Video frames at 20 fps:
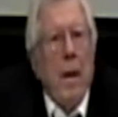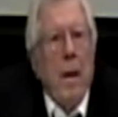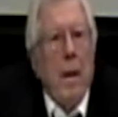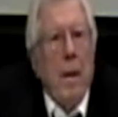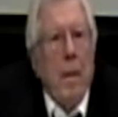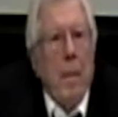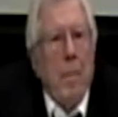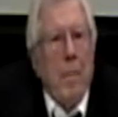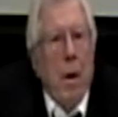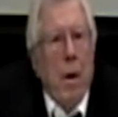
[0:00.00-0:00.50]

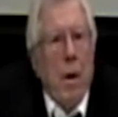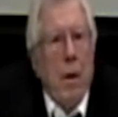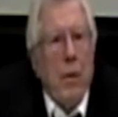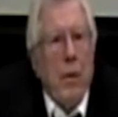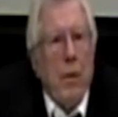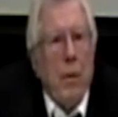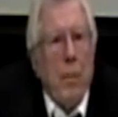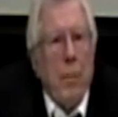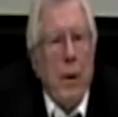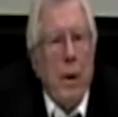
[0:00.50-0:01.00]
Um, all
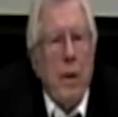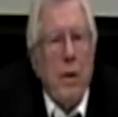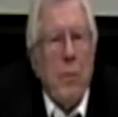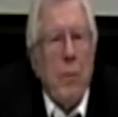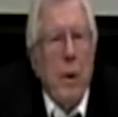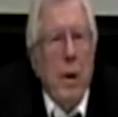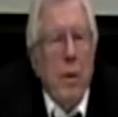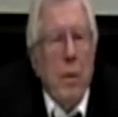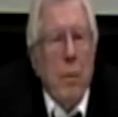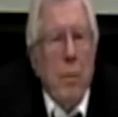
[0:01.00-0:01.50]
the Europeans,
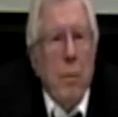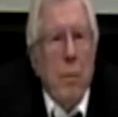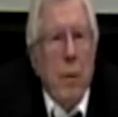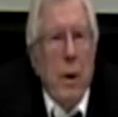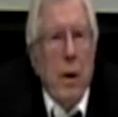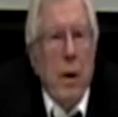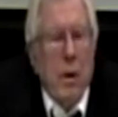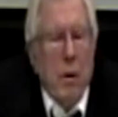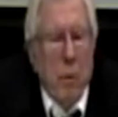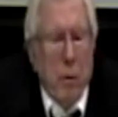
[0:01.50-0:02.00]
we,
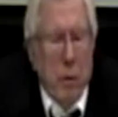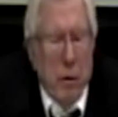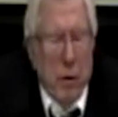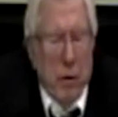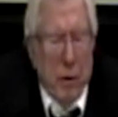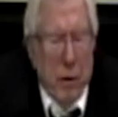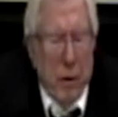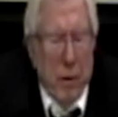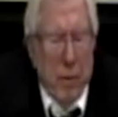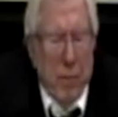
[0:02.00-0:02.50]
we
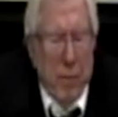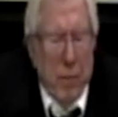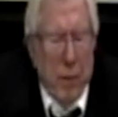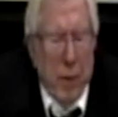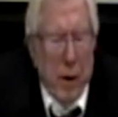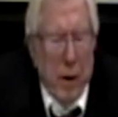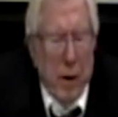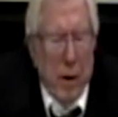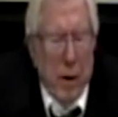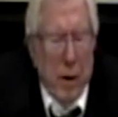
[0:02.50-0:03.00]
could, um,
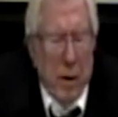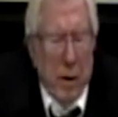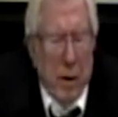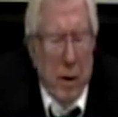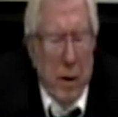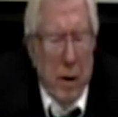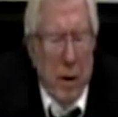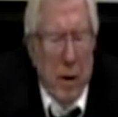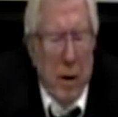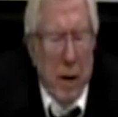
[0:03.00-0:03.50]
we
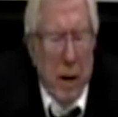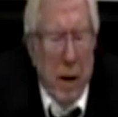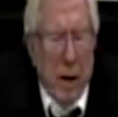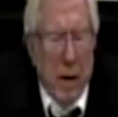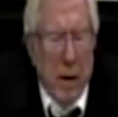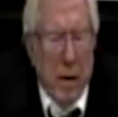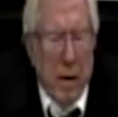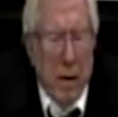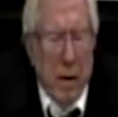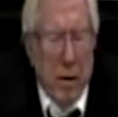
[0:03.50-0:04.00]
did
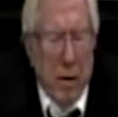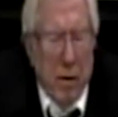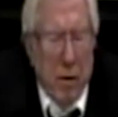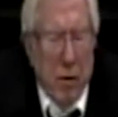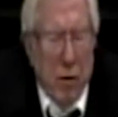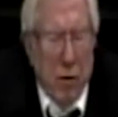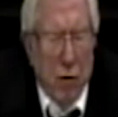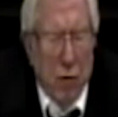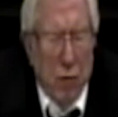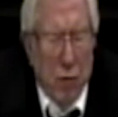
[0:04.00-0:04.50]
not uh,
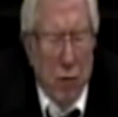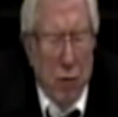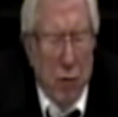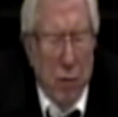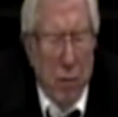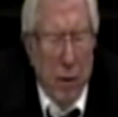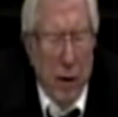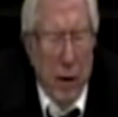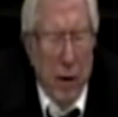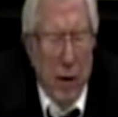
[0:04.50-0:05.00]
shoot
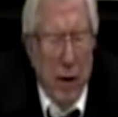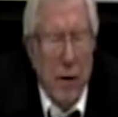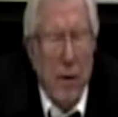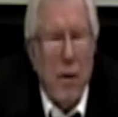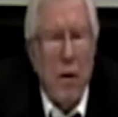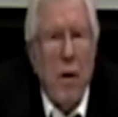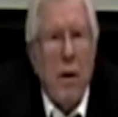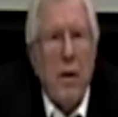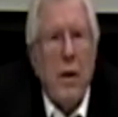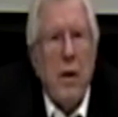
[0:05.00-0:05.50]
too many
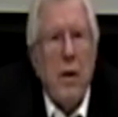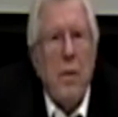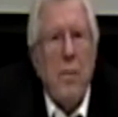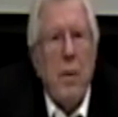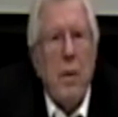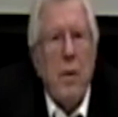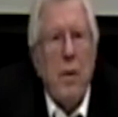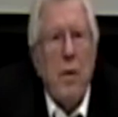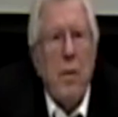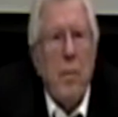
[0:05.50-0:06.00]
deserters,
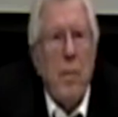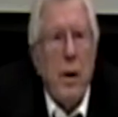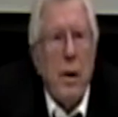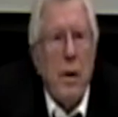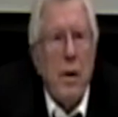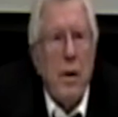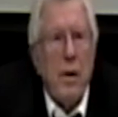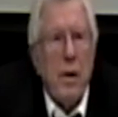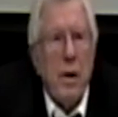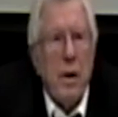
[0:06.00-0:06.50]
but the
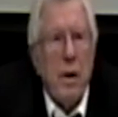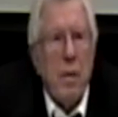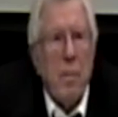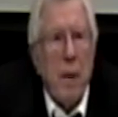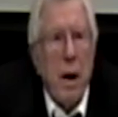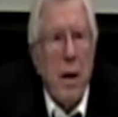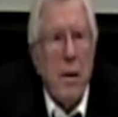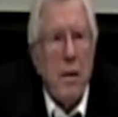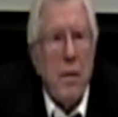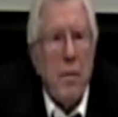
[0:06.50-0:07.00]
Europeans did it
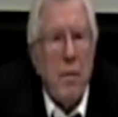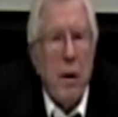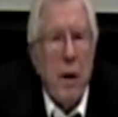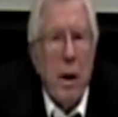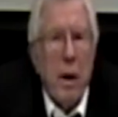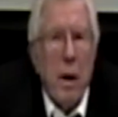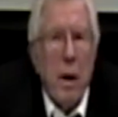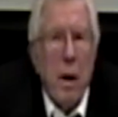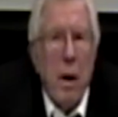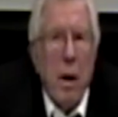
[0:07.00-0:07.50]

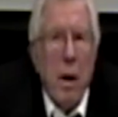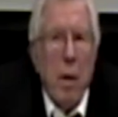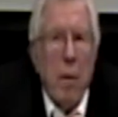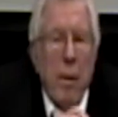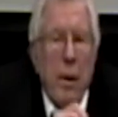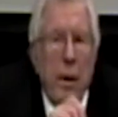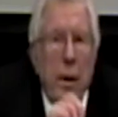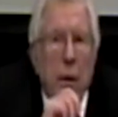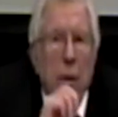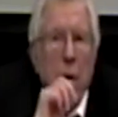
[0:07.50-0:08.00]
massively.
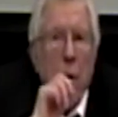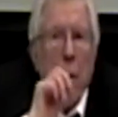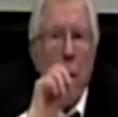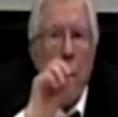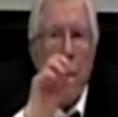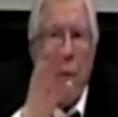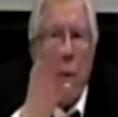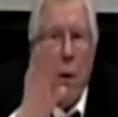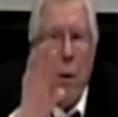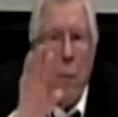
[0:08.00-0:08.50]
When you go
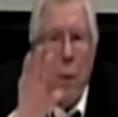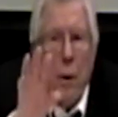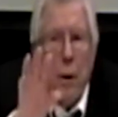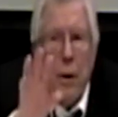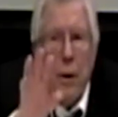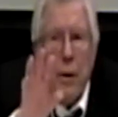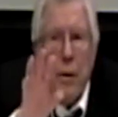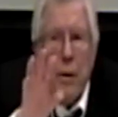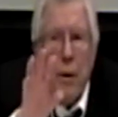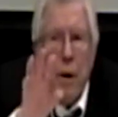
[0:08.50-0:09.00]

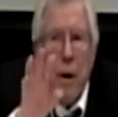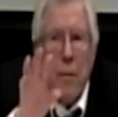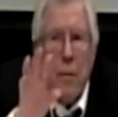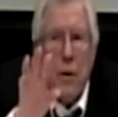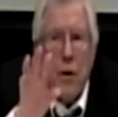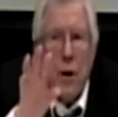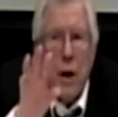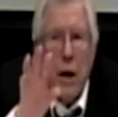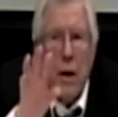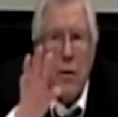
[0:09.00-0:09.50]
forward, you have a
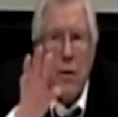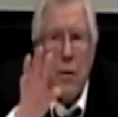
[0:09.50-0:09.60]
chance